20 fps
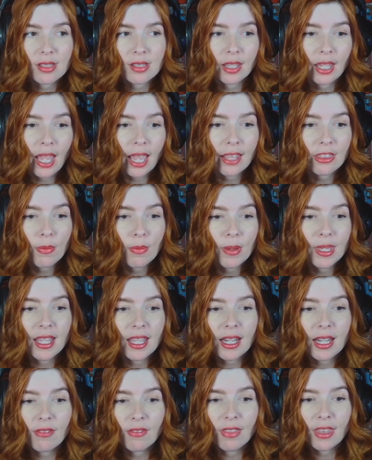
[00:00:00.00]
Like at the
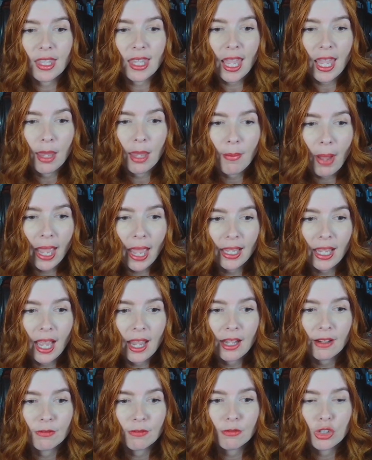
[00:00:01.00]
beginning of the game, I
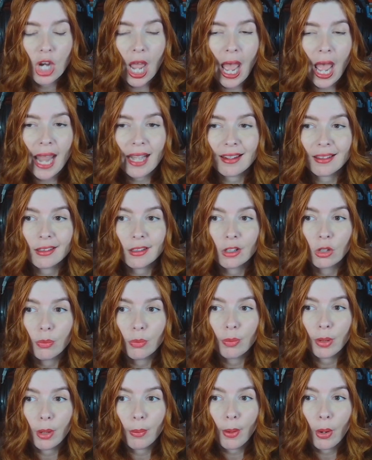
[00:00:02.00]
kind of chatted a little
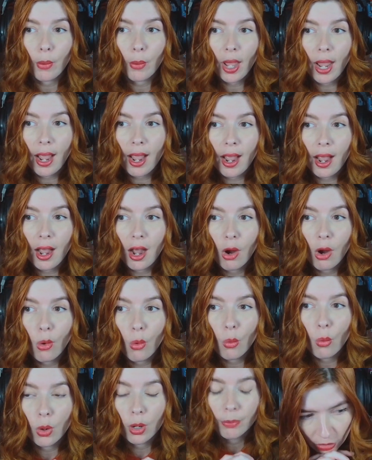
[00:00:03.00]
bit about
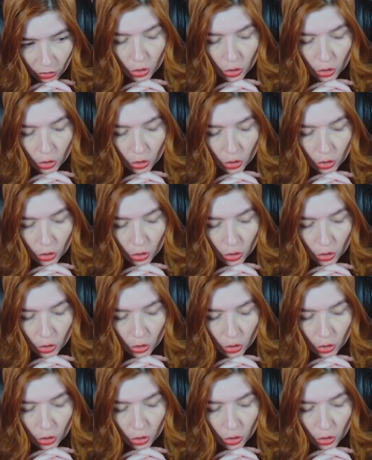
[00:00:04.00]
how